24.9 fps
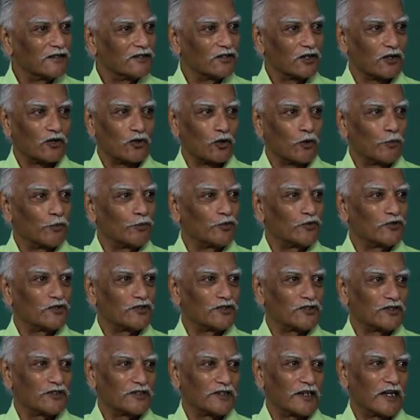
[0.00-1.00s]
the
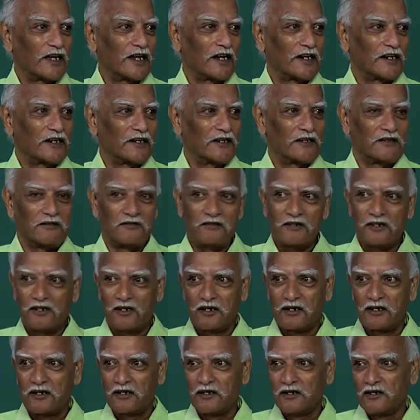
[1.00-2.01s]
Krupps and
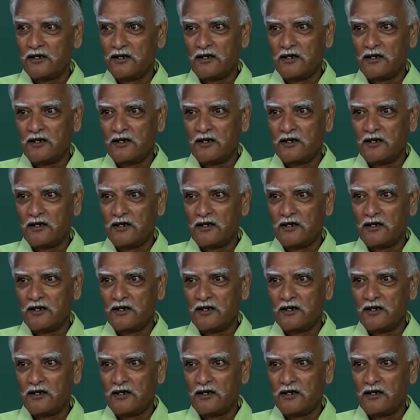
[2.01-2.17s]
the,